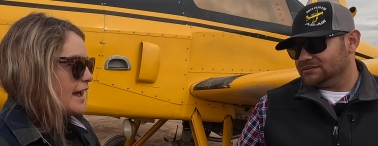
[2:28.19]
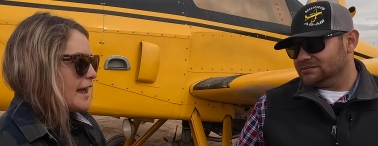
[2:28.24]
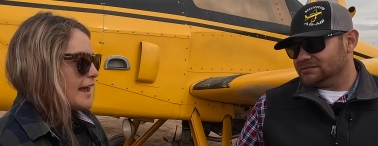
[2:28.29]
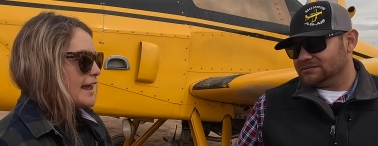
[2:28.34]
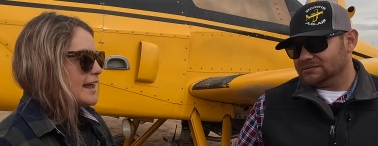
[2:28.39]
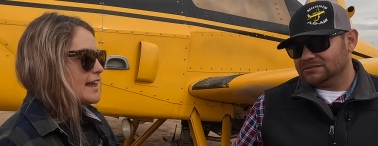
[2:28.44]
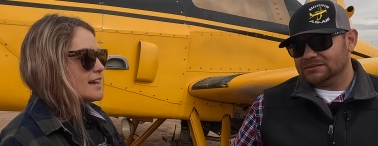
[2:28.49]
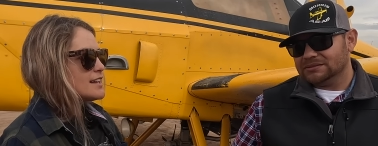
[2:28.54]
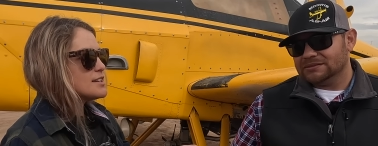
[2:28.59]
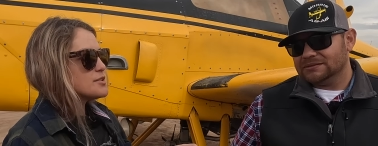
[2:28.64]

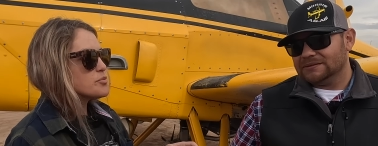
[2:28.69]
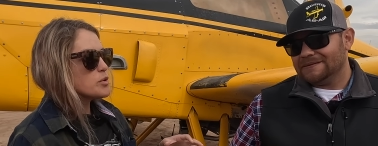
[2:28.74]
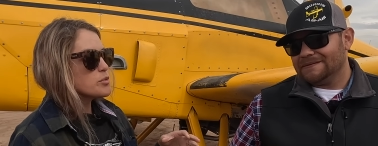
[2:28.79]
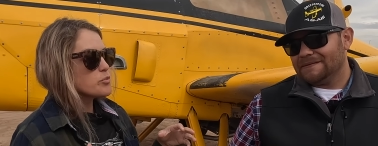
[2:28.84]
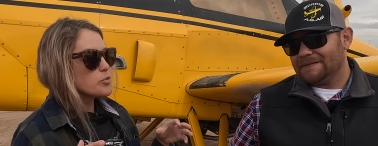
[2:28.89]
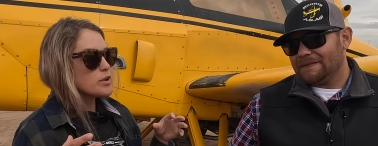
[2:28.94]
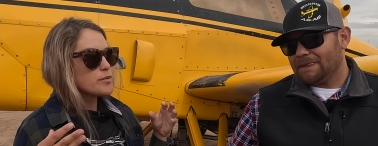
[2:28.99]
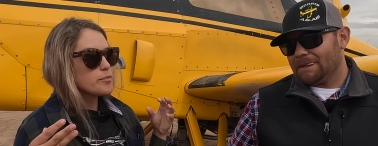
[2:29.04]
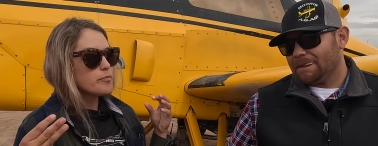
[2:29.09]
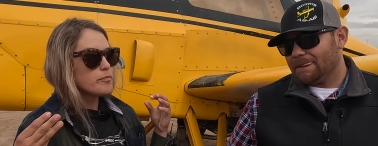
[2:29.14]
Speaker 1: And when
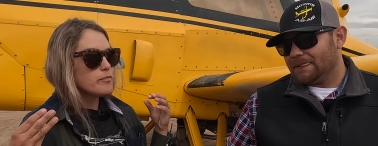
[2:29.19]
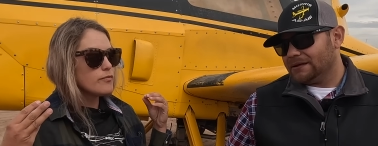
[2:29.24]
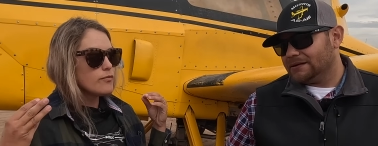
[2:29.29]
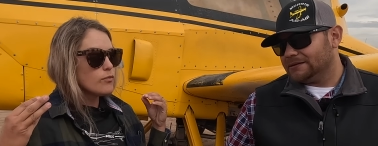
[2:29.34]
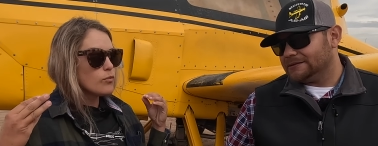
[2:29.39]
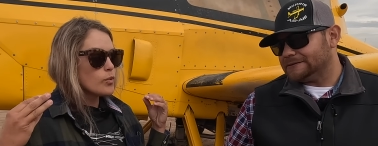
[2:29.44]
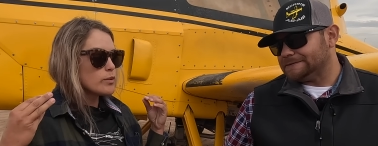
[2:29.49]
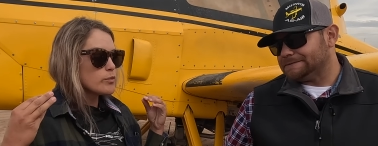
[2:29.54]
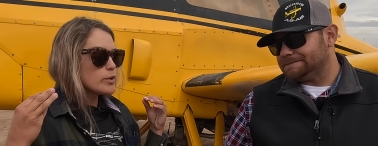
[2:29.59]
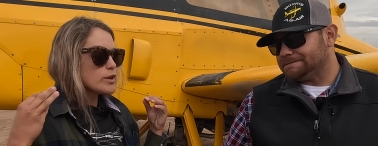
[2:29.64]
we
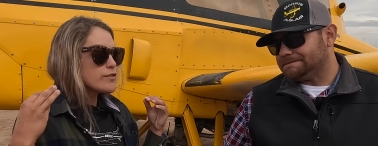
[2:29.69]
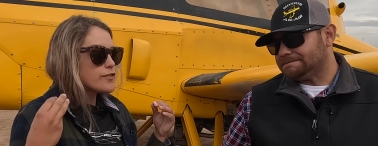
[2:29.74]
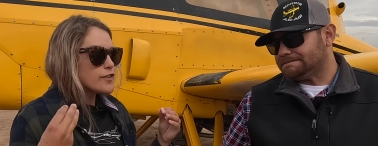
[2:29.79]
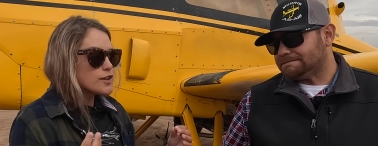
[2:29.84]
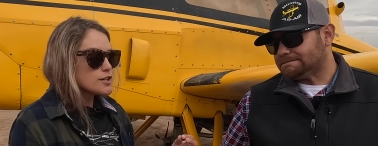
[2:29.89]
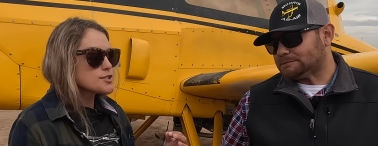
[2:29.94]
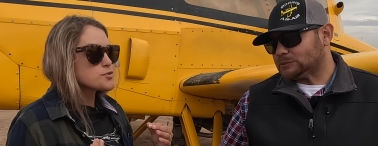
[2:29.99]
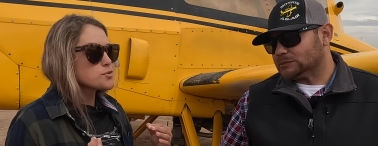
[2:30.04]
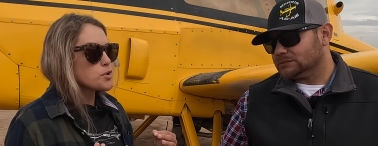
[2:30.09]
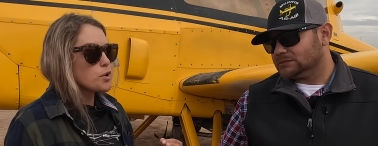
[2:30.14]
when we
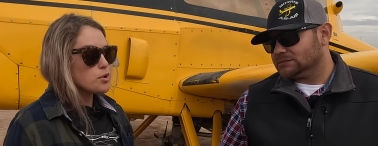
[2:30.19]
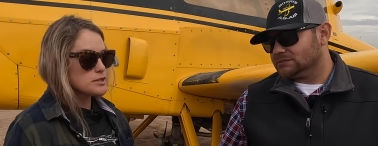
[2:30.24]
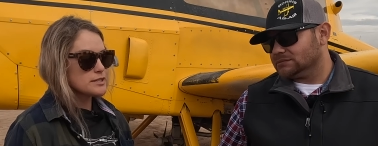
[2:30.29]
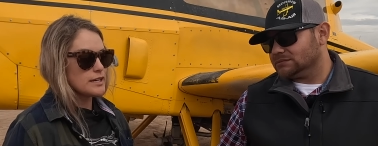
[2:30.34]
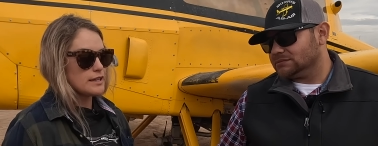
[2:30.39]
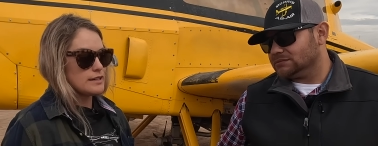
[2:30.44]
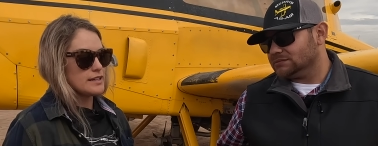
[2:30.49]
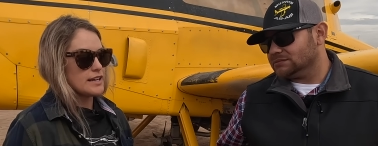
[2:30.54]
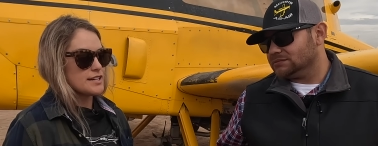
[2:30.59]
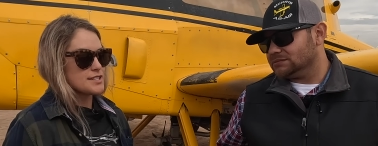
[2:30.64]
first rolled
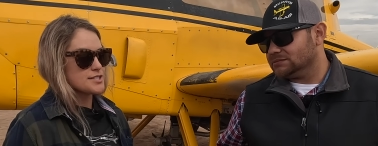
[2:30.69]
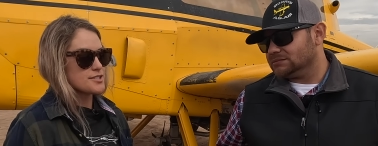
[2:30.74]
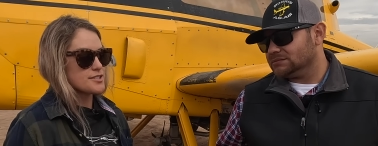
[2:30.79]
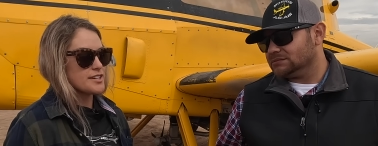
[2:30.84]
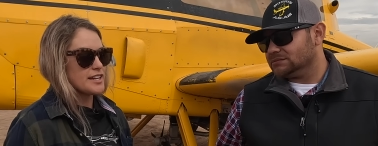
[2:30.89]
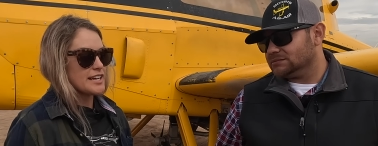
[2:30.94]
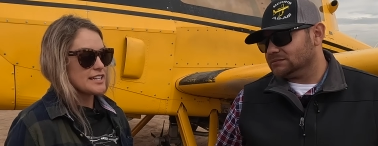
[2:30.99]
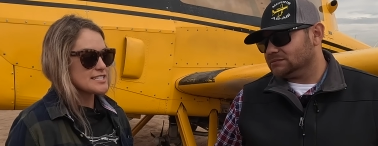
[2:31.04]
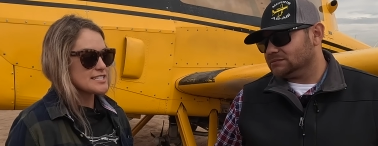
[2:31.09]
in yesterday,